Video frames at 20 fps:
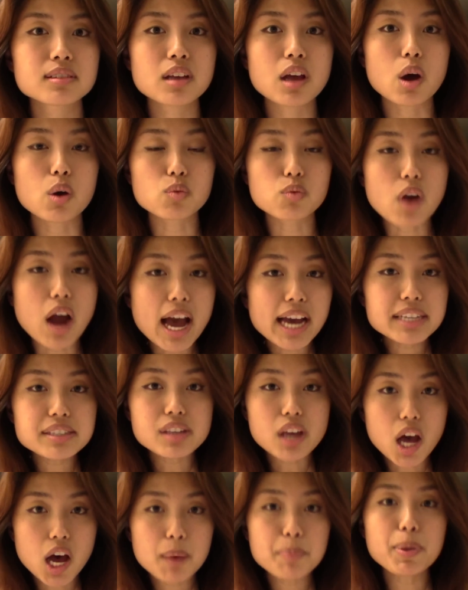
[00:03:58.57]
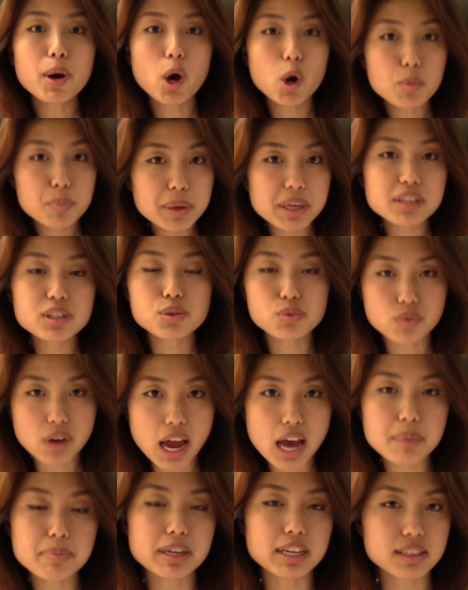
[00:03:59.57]
Rise up, obese
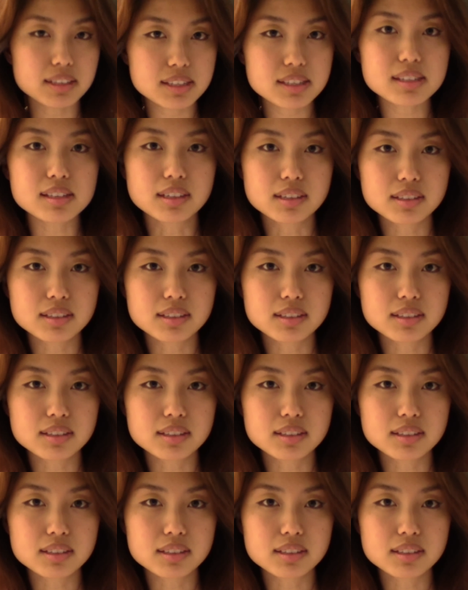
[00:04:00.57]
rabbits.